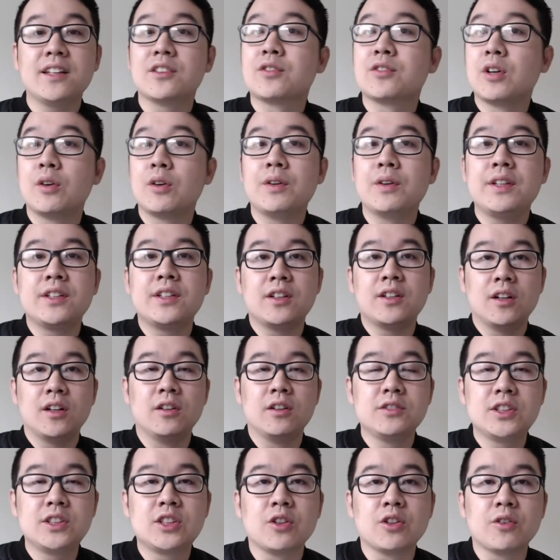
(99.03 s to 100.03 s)
throw in their own
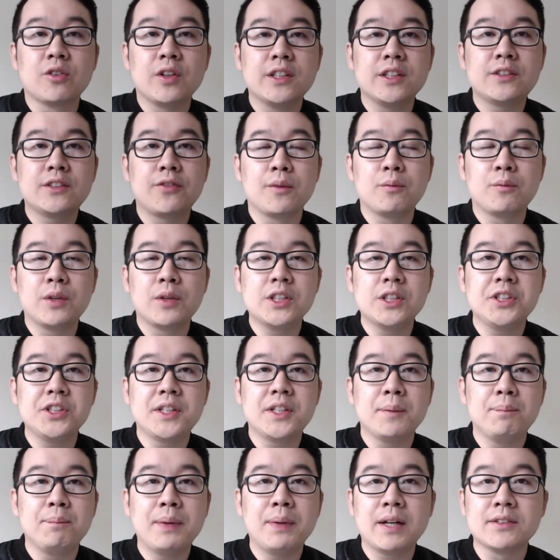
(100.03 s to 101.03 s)
stories from which you
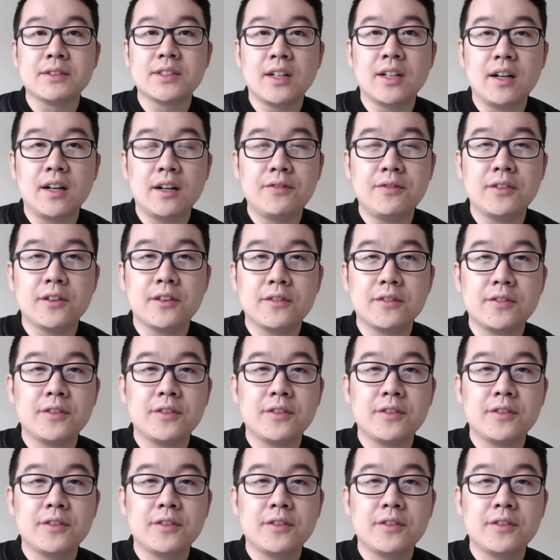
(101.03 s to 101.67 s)
can bounce off of.